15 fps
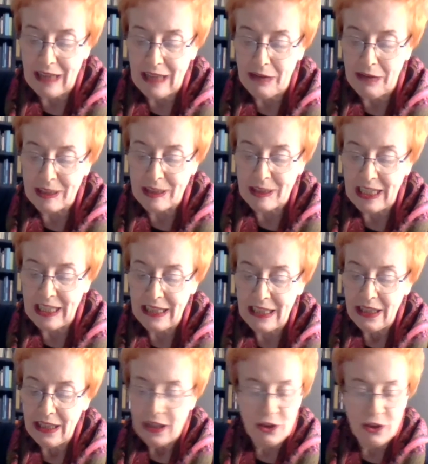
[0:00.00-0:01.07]
I would say,
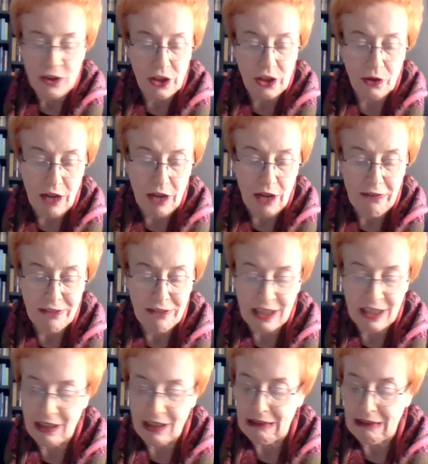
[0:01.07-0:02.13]

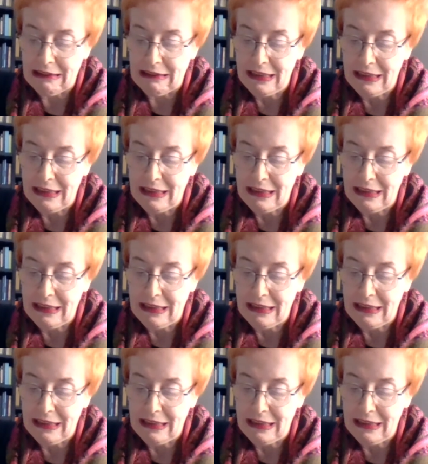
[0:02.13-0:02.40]
geographical